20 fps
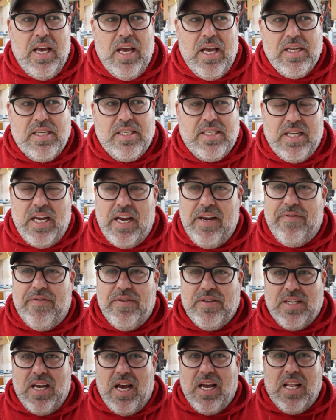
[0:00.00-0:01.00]
as safe
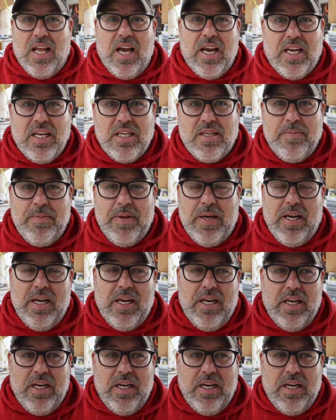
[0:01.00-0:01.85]
as I'd like it to be.